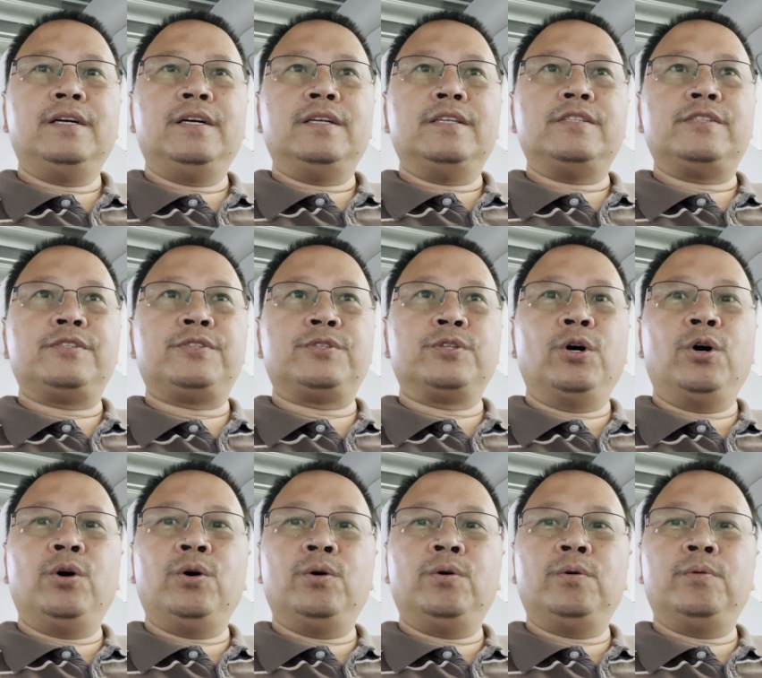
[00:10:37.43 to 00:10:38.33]

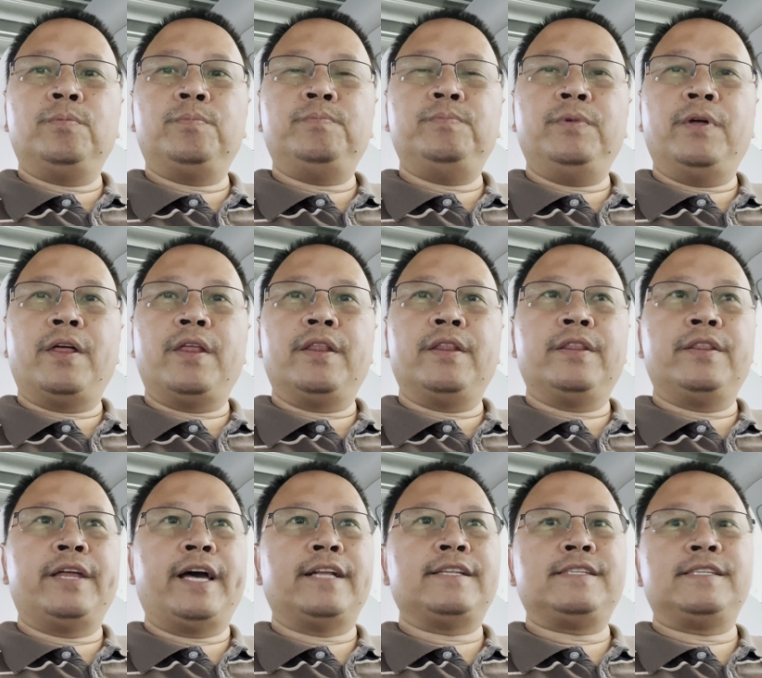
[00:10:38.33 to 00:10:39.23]
So
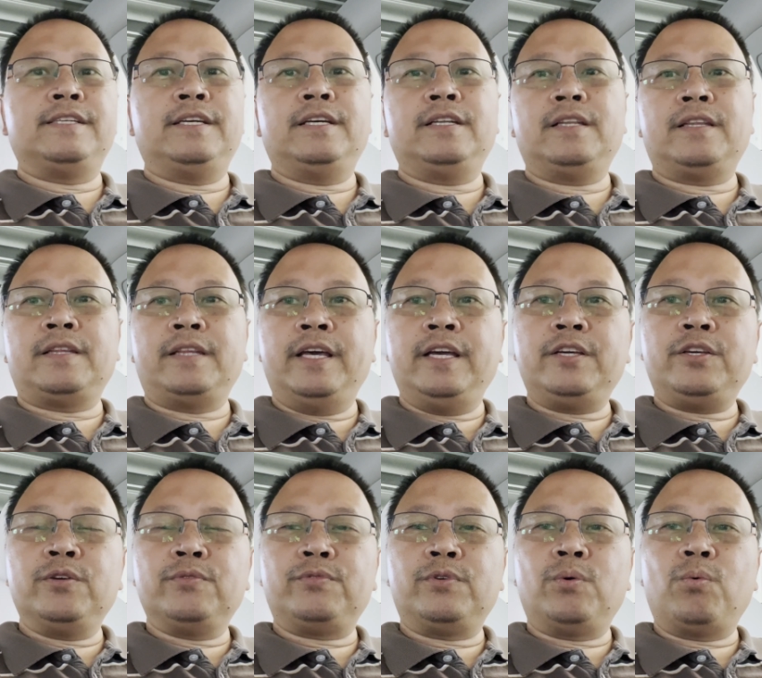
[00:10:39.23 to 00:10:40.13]
that's it.
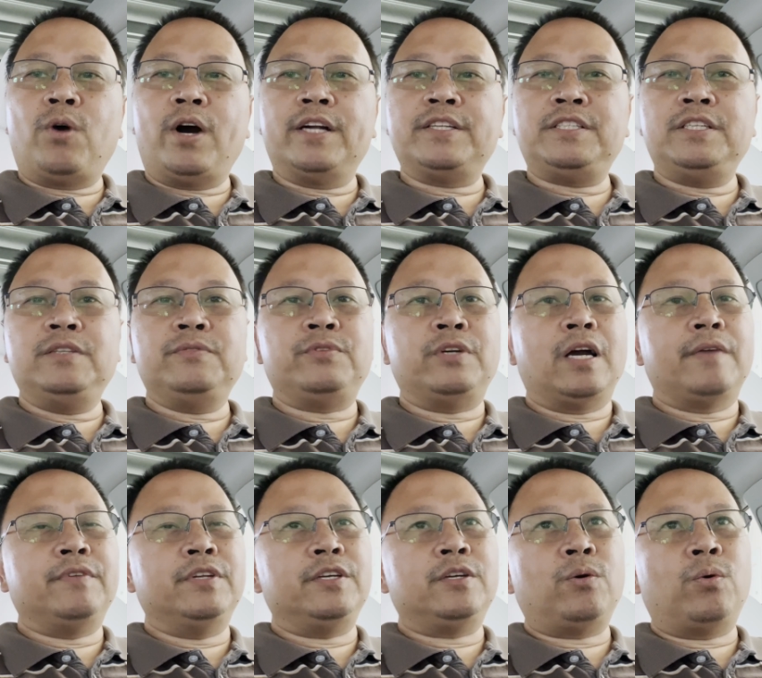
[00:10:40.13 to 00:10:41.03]
Thank you for watching. If you
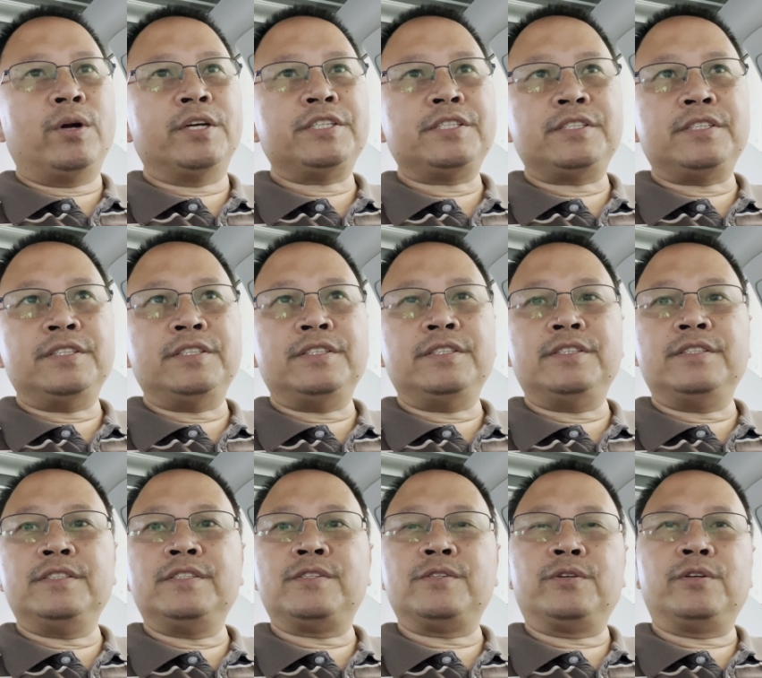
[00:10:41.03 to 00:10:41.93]
have any
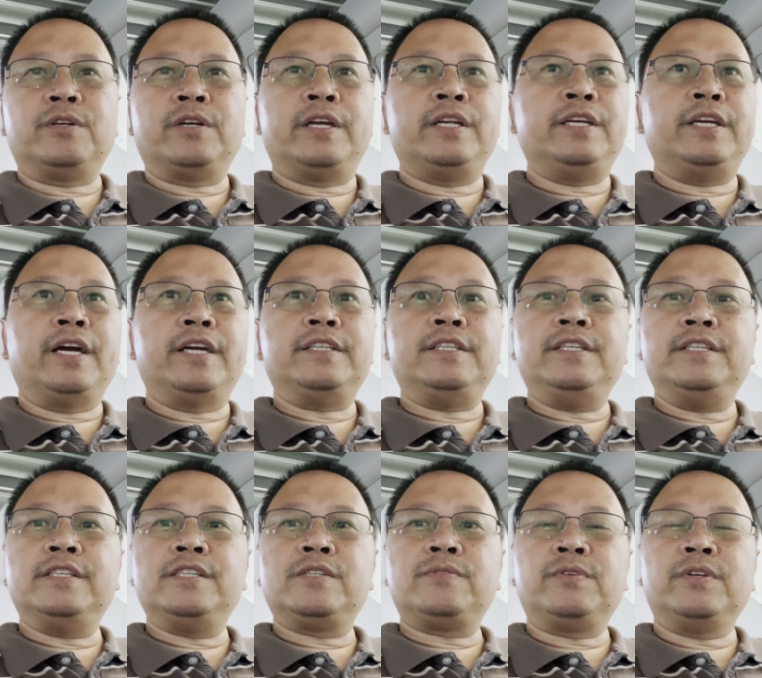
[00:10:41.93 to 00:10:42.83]
questions or any
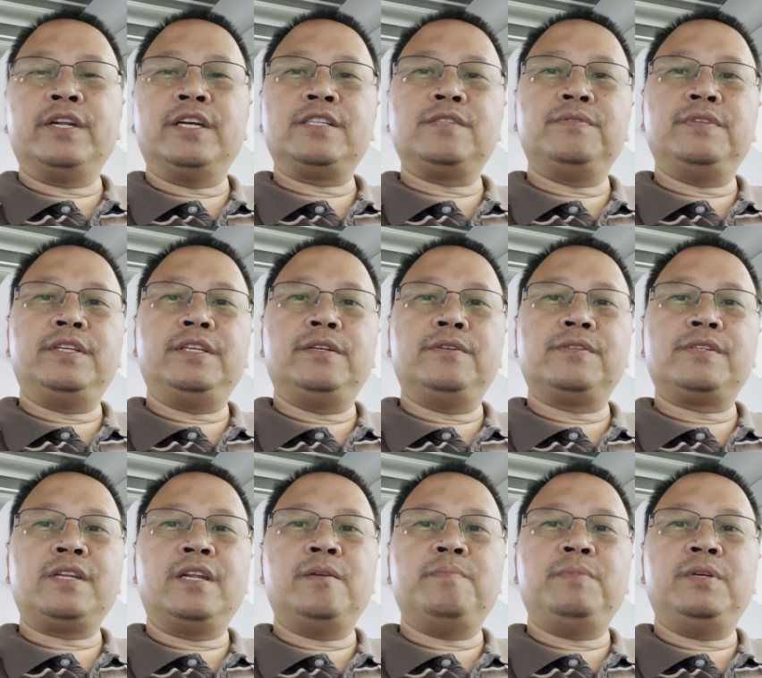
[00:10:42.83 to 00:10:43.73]
ideas for next
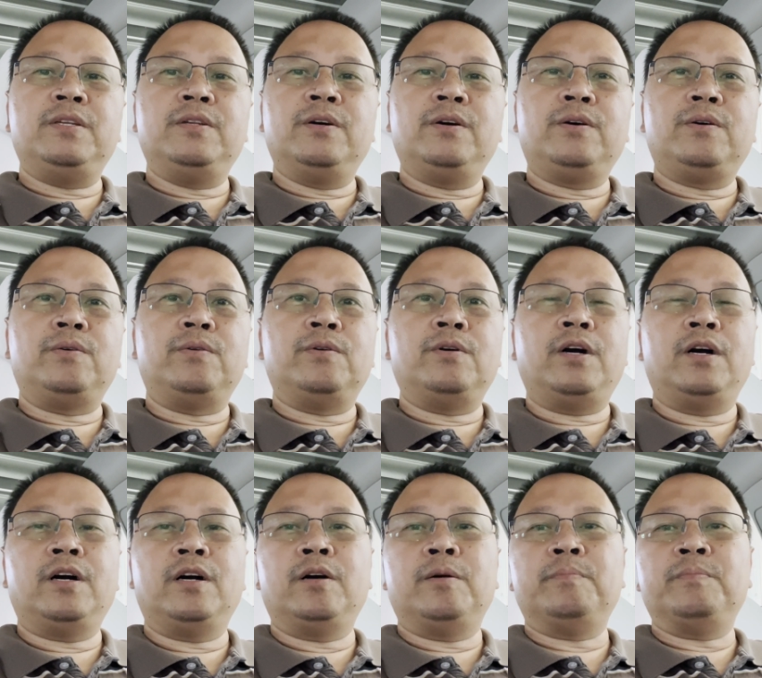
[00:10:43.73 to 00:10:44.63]
videos, let me know.
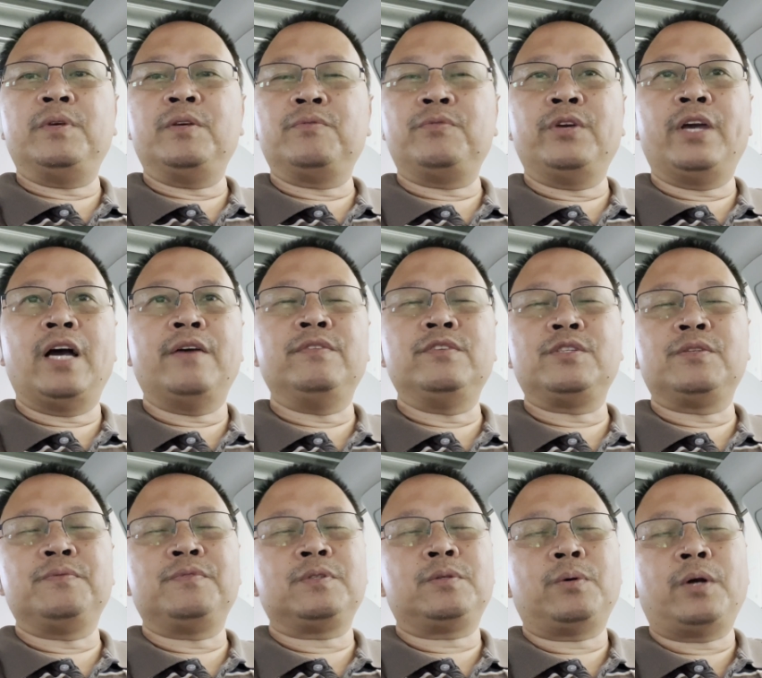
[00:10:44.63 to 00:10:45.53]
If you haven't
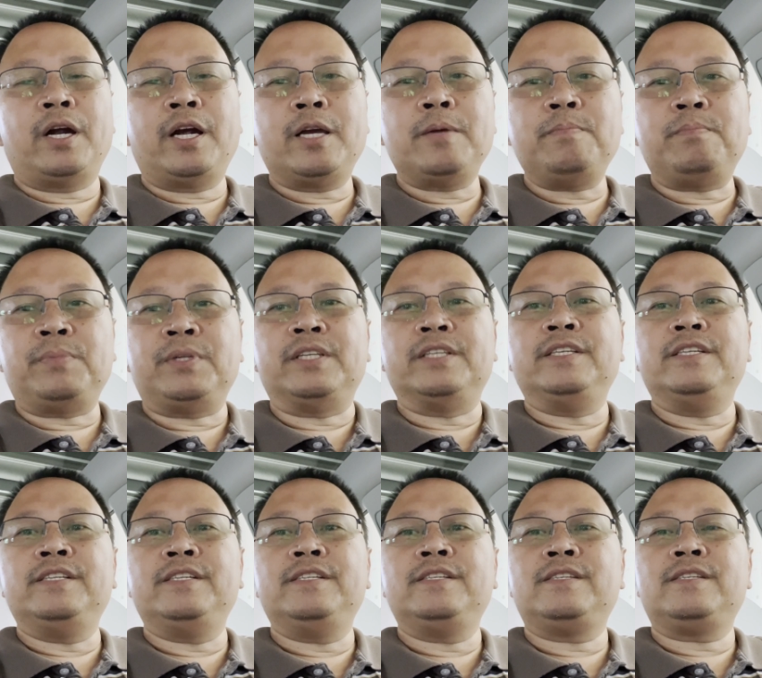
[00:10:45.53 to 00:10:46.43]
subscribed,
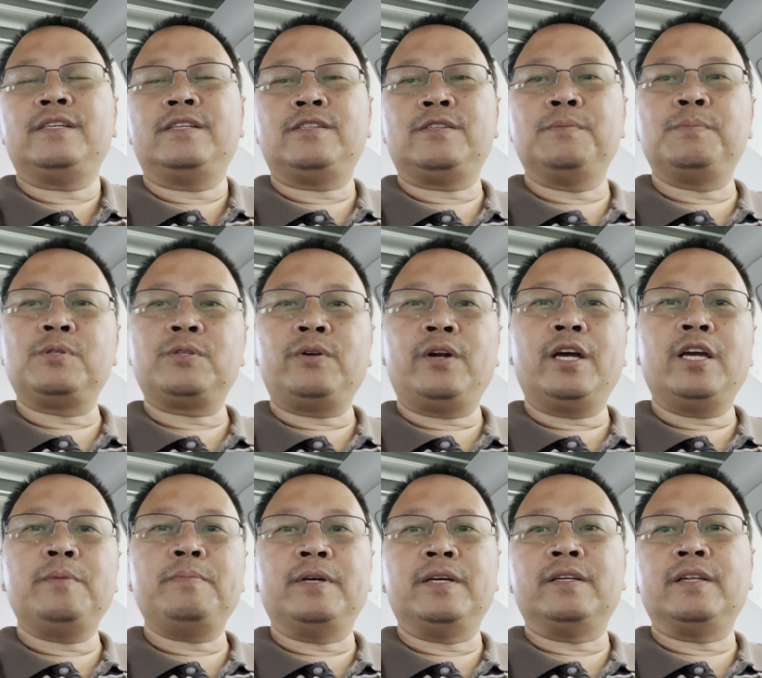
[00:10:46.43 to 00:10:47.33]
please
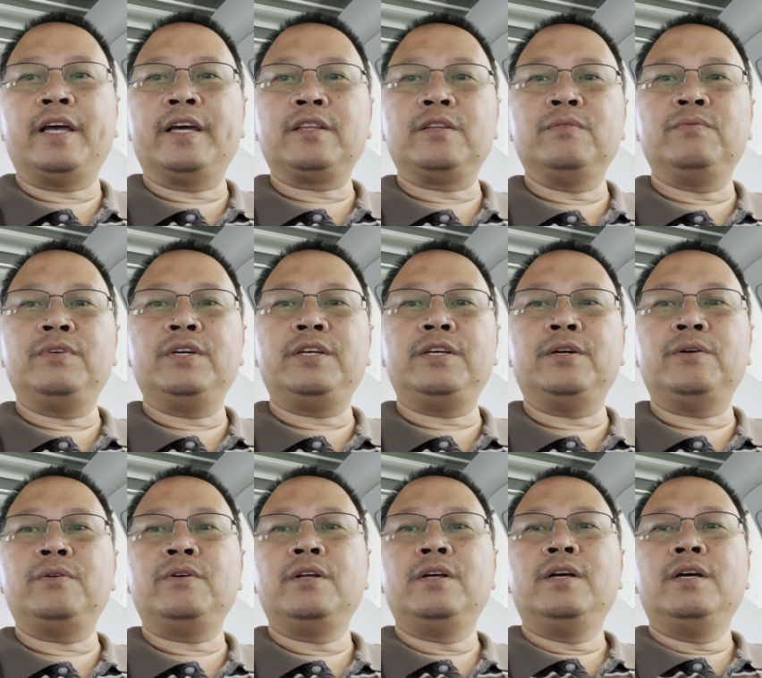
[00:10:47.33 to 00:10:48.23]
subscribe and like the video.
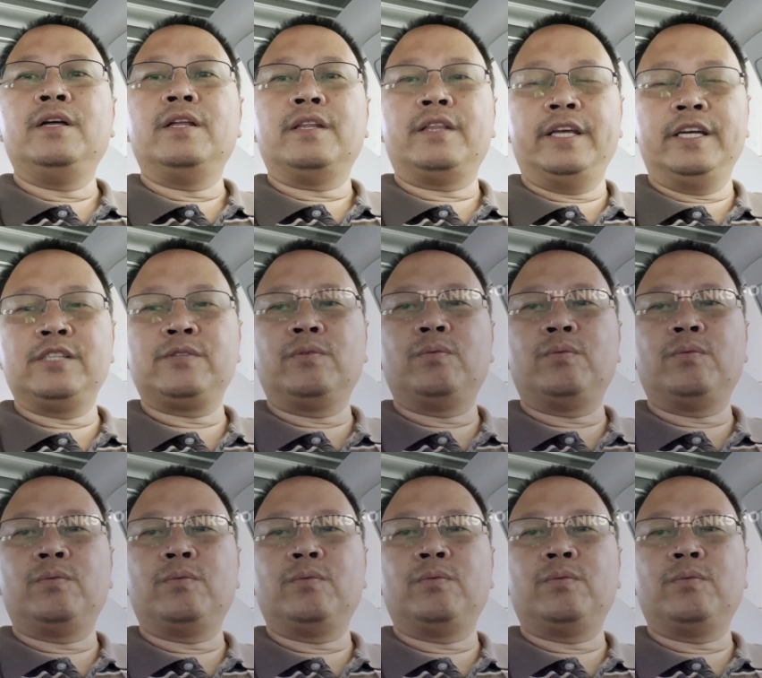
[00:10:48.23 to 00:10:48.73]
Thanks for